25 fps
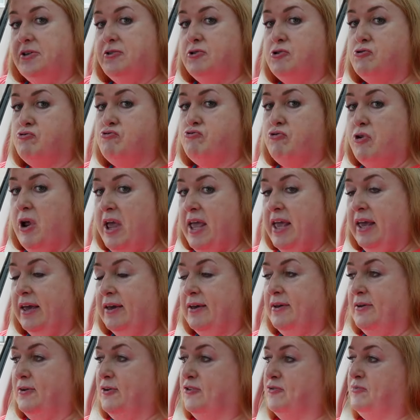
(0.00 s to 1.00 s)
the
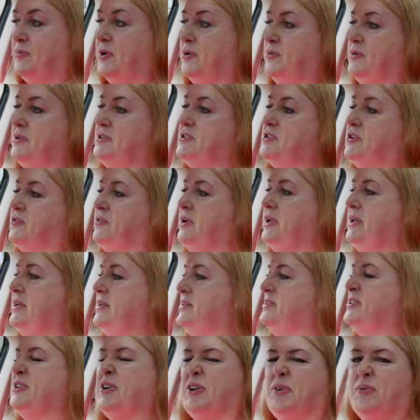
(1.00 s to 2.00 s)
rake of my windscreen.
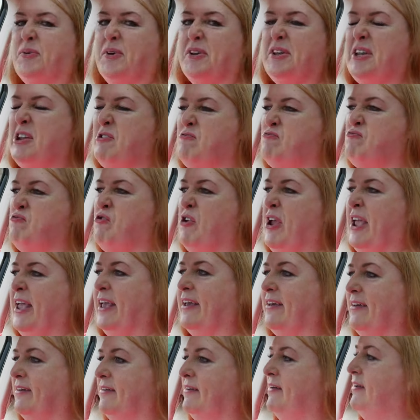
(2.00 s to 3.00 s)
It's a good word, isn't it?
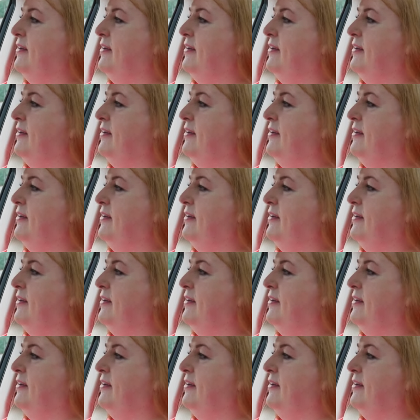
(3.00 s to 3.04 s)
Rake.